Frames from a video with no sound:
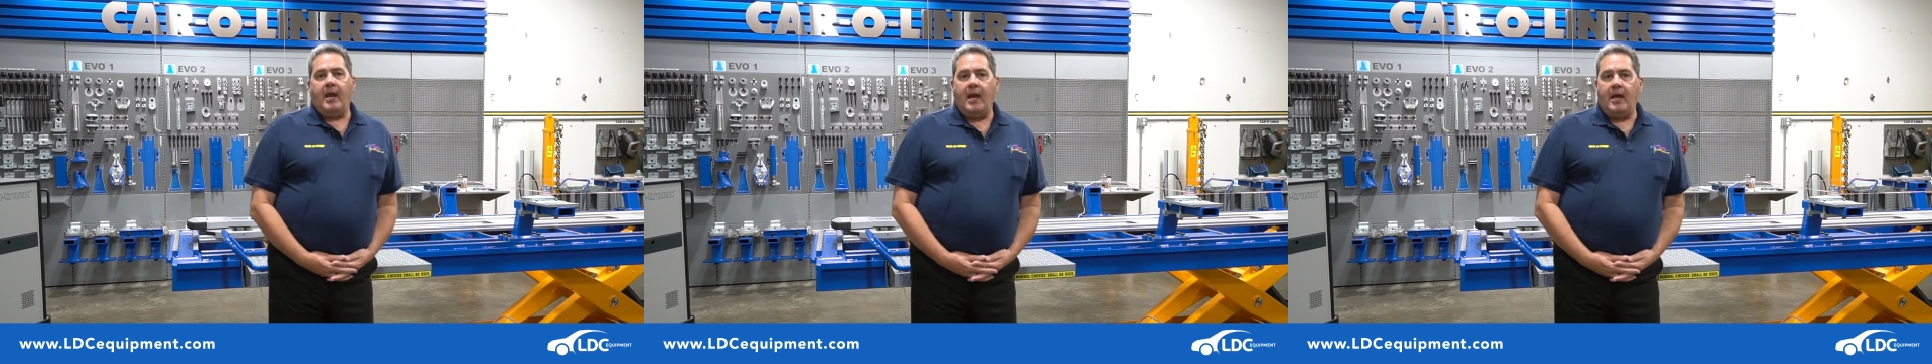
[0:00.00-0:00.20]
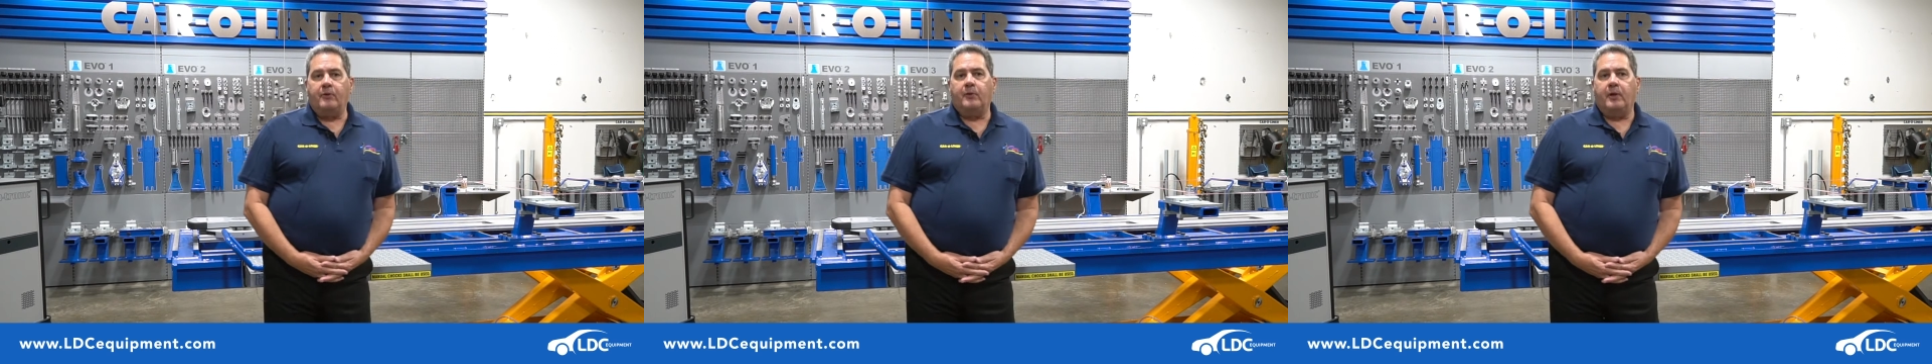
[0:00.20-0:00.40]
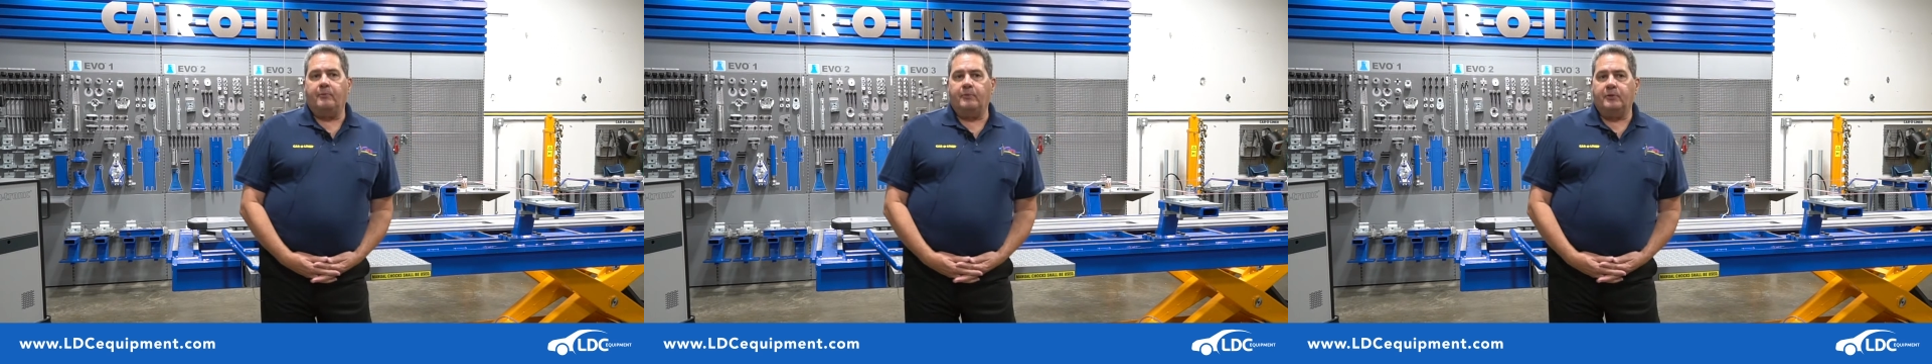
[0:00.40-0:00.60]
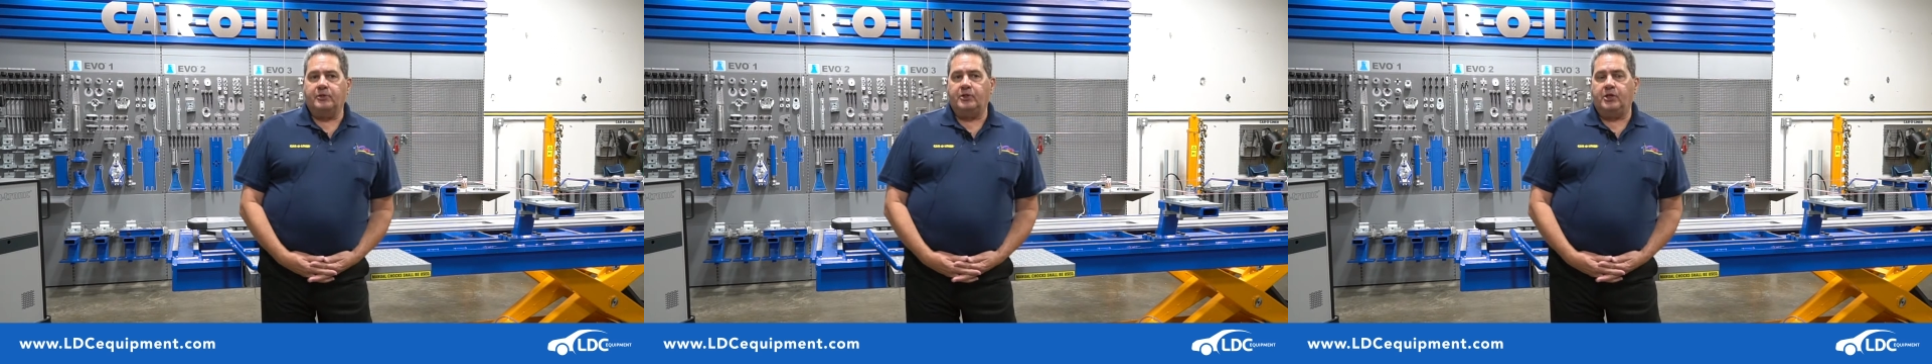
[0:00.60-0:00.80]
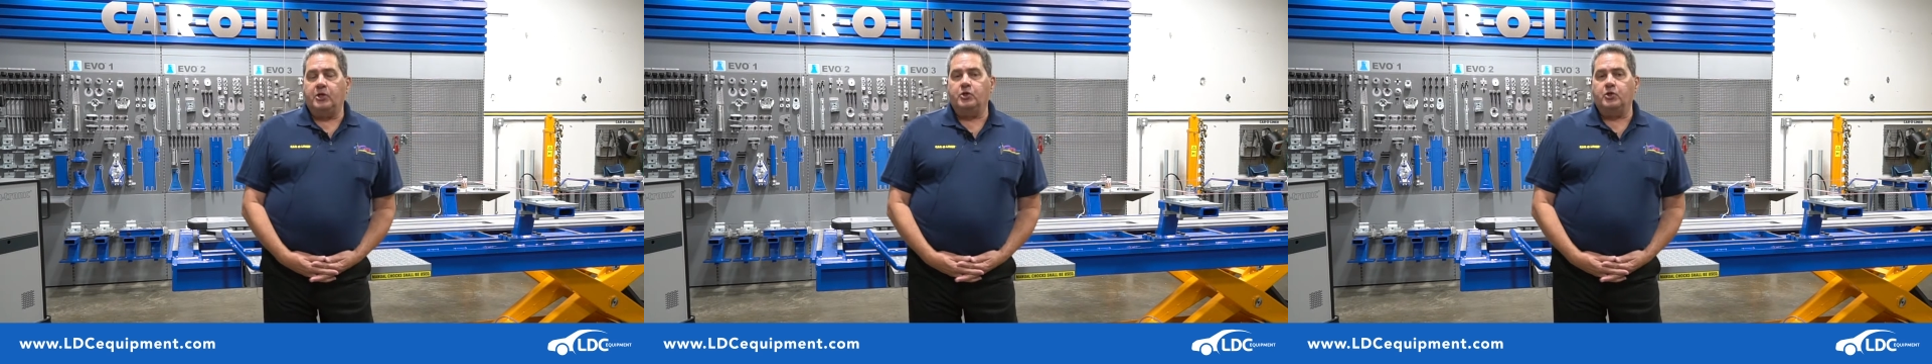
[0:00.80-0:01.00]
anchoring
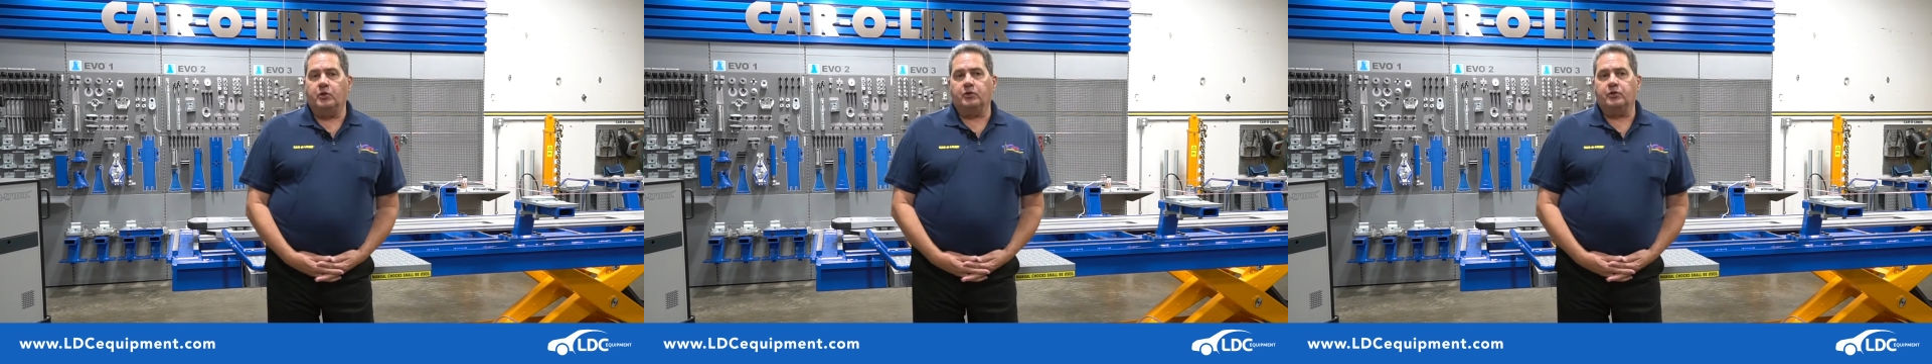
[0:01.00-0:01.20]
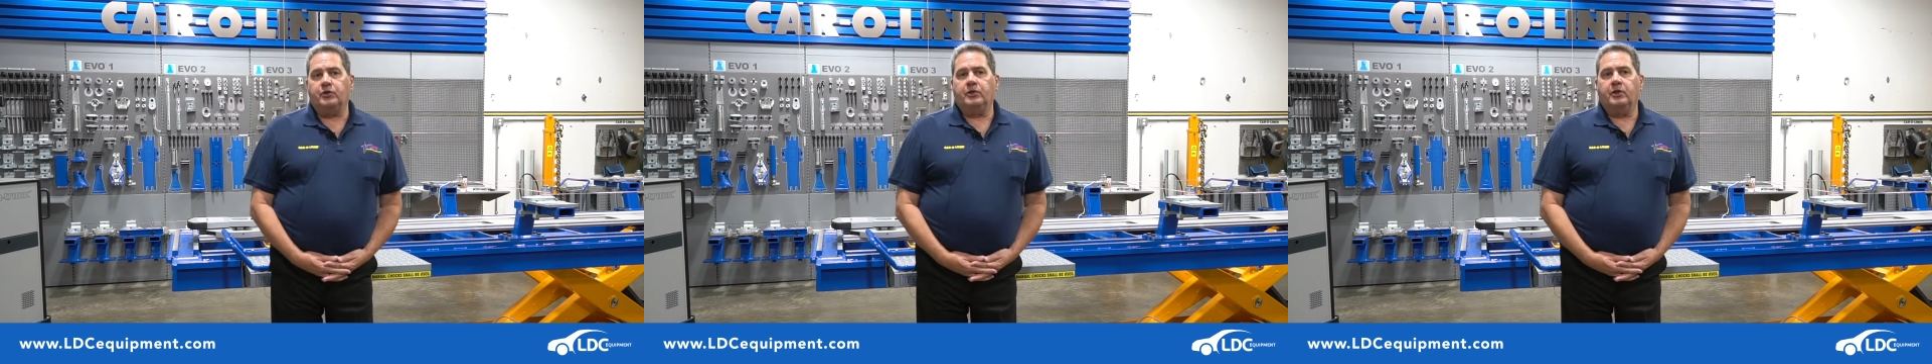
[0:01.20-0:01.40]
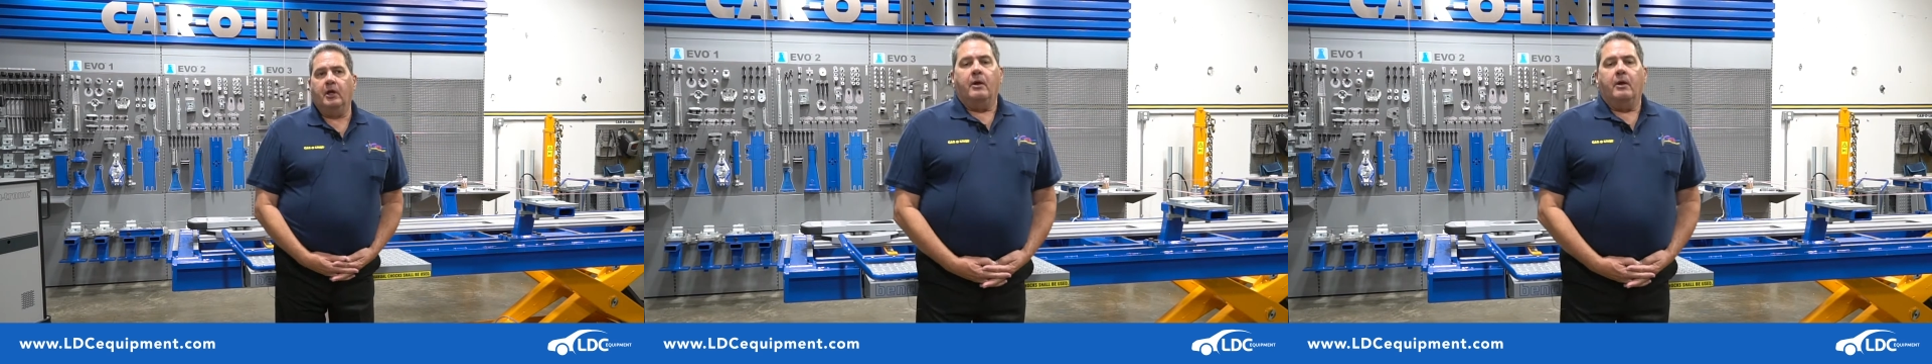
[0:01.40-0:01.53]
procedures,